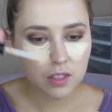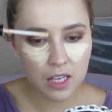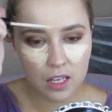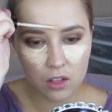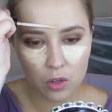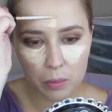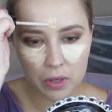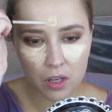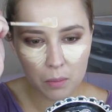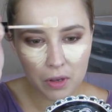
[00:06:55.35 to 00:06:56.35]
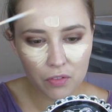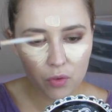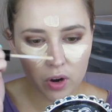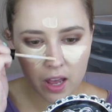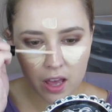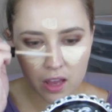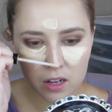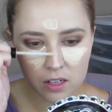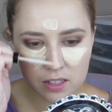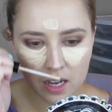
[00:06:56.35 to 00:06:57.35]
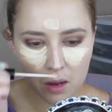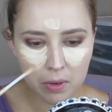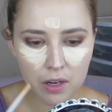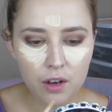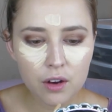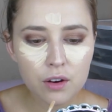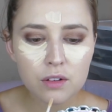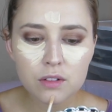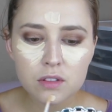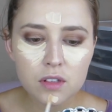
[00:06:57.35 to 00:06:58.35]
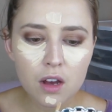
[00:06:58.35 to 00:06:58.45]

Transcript: taking a little bit on my forehead, down my nose,